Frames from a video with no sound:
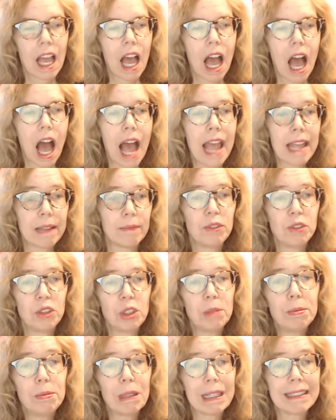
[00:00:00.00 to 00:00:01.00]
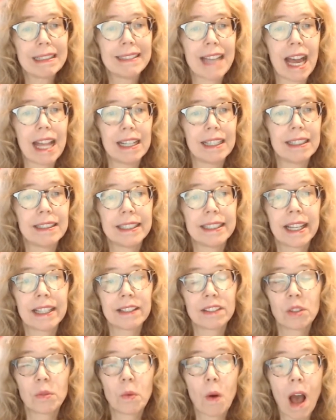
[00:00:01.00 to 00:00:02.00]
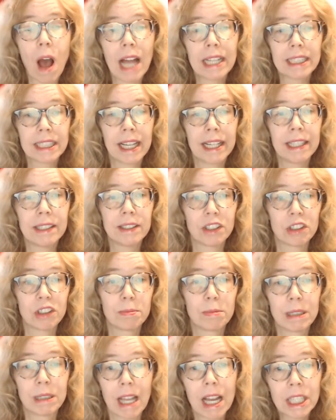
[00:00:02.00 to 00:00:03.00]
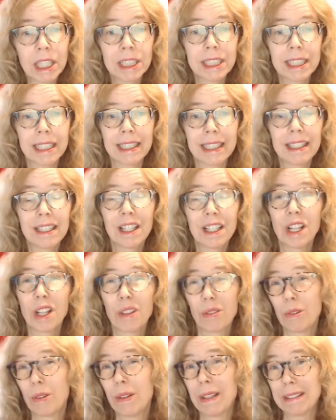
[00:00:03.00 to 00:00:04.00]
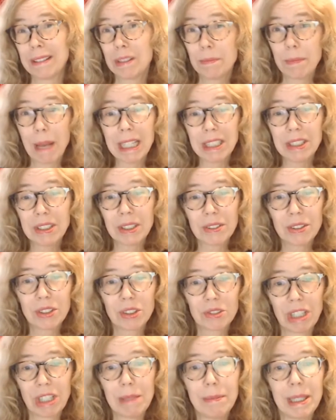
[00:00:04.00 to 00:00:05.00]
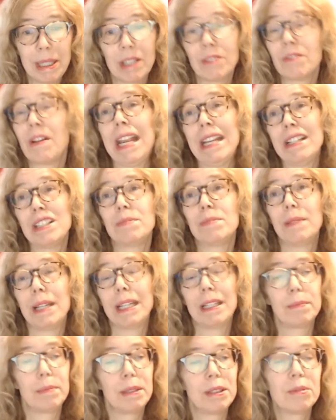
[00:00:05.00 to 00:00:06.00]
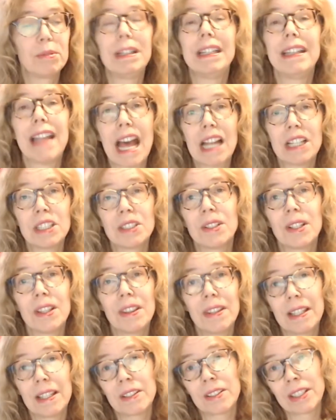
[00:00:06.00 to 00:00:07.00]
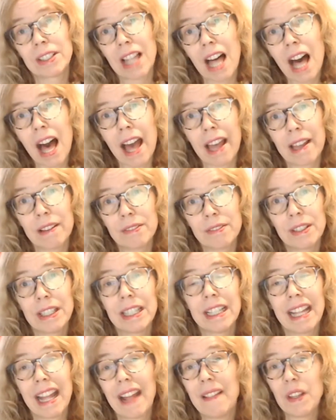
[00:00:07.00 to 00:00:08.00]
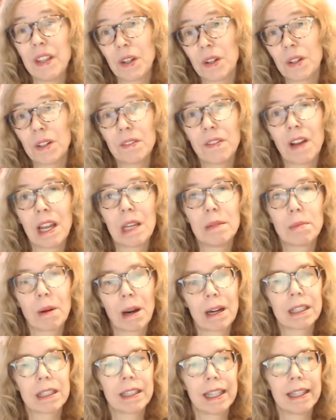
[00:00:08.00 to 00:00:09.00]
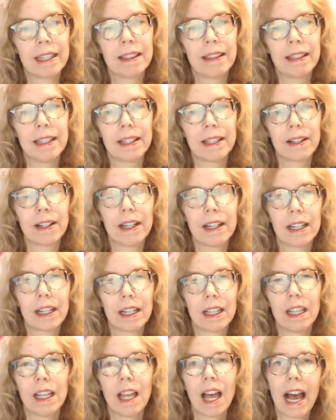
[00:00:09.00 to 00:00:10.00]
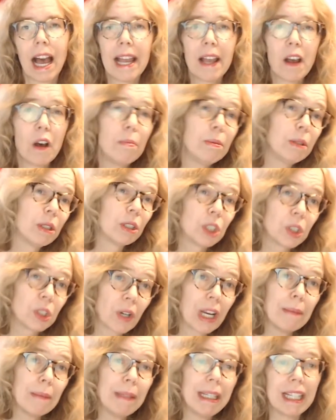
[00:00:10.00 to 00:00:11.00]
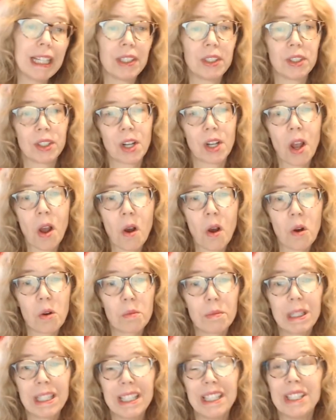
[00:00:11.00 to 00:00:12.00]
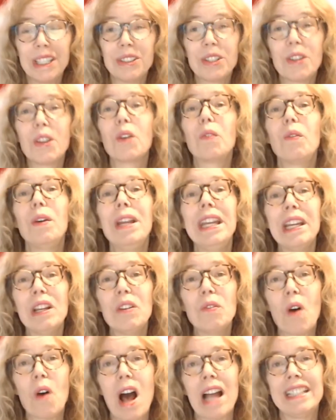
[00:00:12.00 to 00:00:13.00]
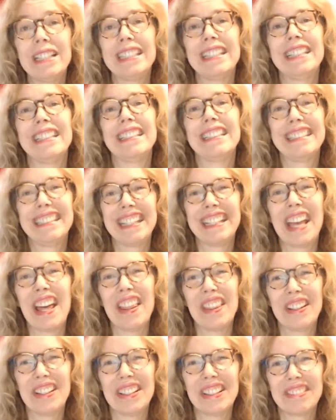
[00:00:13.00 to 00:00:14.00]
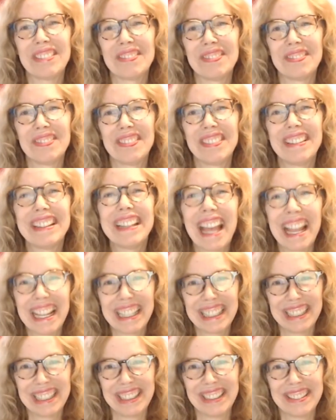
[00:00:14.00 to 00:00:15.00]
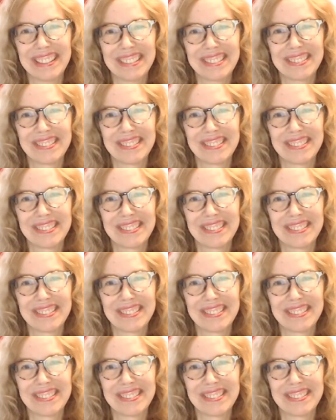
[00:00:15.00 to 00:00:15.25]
I am super excited to get to watch Heitner's production through the special streaming arrangement between National Theatre Live and the Irvine Barclay Theatre. I hope you'll join me in your home so that we can watch it together. Thank you.